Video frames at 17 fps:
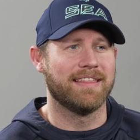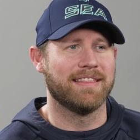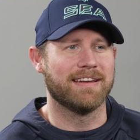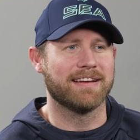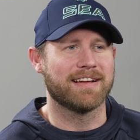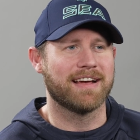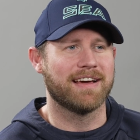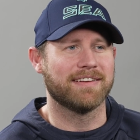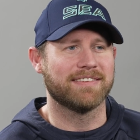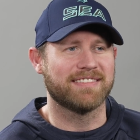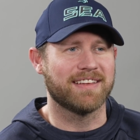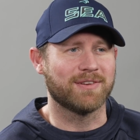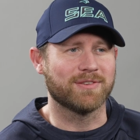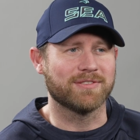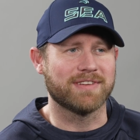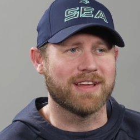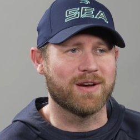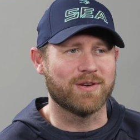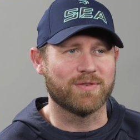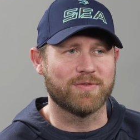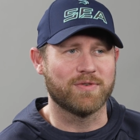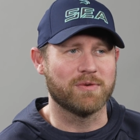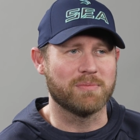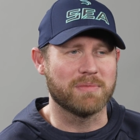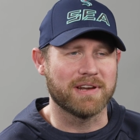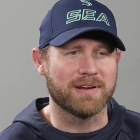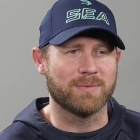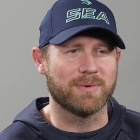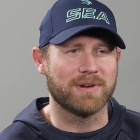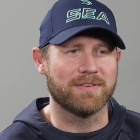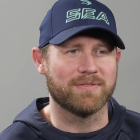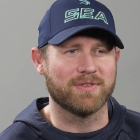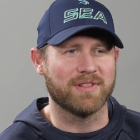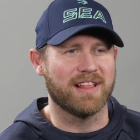And then it kind of settles down for a minute,
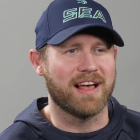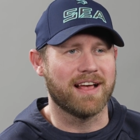waiting for the